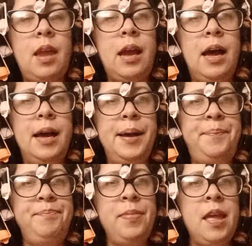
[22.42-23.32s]

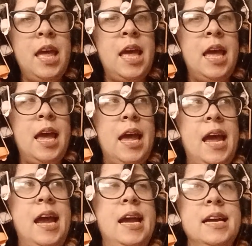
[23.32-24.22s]
And
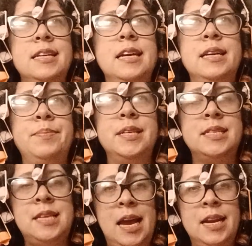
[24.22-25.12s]
I am
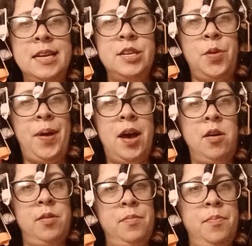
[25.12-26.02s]
excited
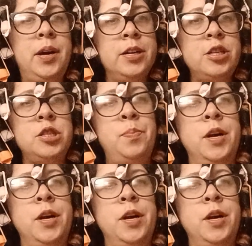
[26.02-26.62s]
about March.